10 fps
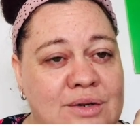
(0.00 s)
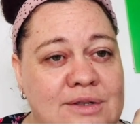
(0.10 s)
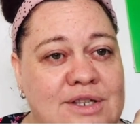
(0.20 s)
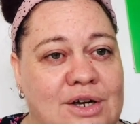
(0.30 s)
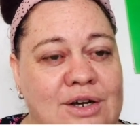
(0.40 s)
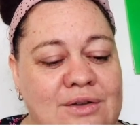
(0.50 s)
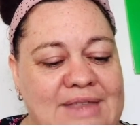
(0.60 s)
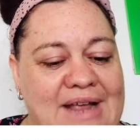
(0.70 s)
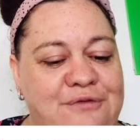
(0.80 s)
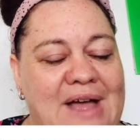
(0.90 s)
So
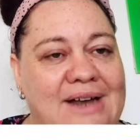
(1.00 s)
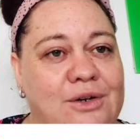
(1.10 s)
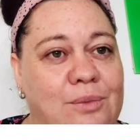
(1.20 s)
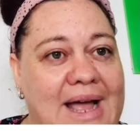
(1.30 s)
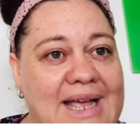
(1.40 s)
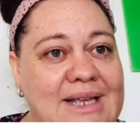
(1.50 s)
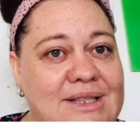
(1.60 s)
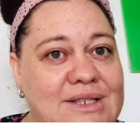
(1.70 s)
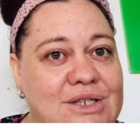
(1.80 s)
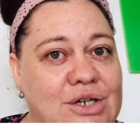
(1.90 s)
they found a way
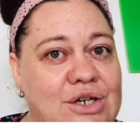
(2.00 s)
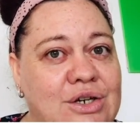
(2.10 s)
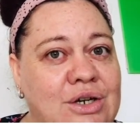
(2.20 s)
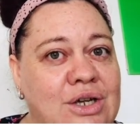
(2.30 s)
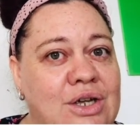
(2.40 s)
to